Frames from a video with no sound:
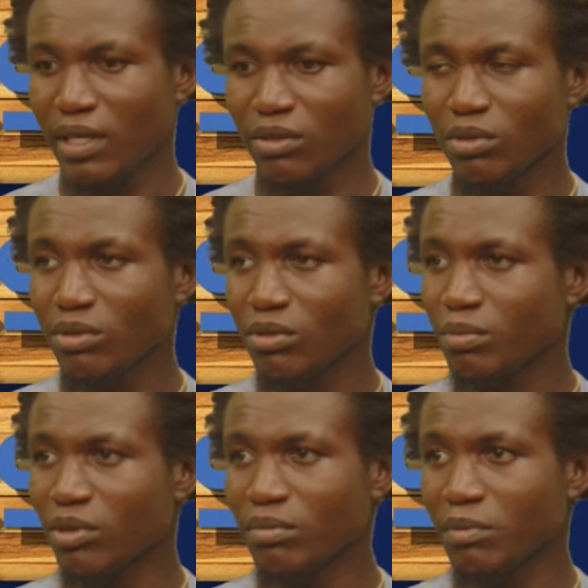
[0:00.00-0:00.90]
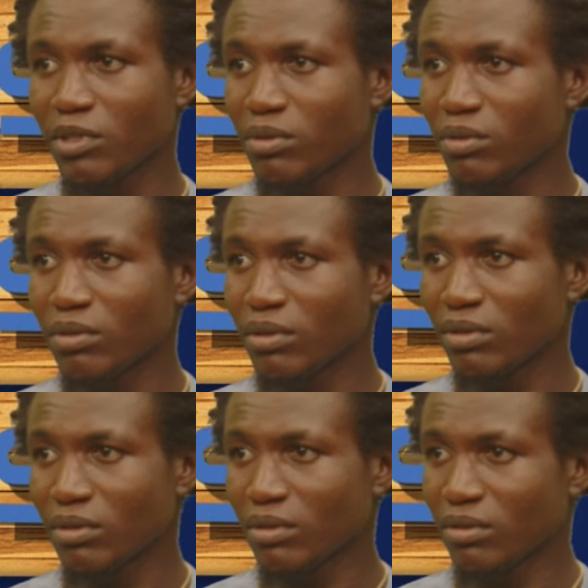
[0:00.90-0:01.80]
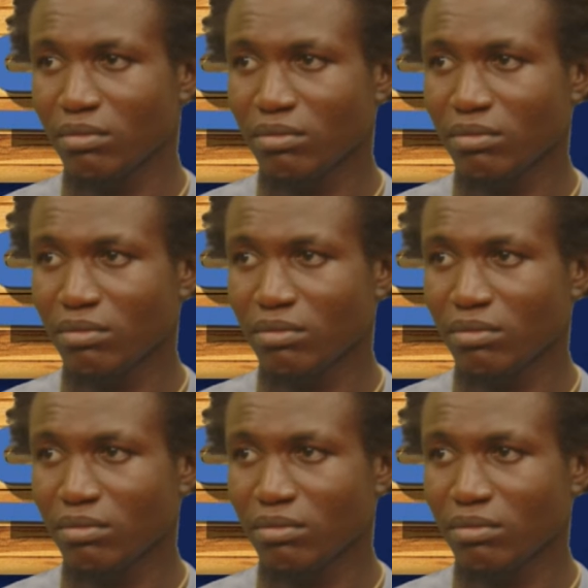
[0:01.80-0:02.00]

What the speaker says: and you want to become a medical doctor.